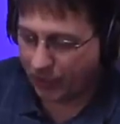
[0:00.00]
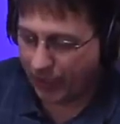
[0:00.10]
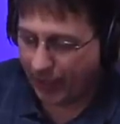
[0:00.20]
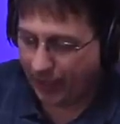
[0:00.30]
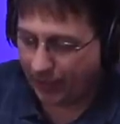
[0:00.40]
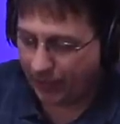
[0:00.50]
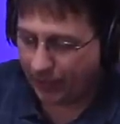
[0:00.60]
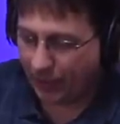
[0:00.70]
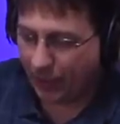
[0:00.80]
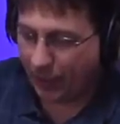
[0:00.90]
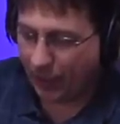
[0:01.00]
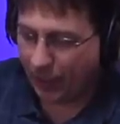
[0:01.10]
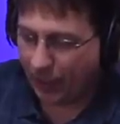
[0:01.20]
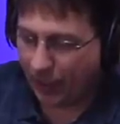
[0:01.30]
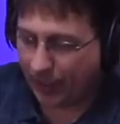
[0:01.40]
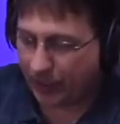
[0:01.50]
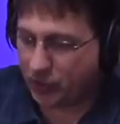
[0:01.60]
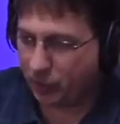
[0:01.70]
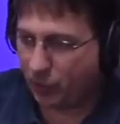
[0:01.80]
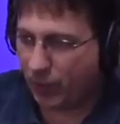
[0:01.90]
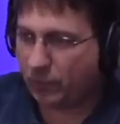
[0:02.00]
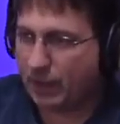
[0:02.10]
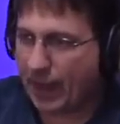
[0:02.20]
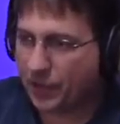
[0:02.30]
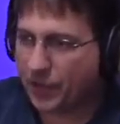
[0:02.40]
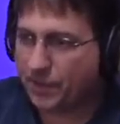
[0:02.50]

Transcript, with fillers: And I did some quick math.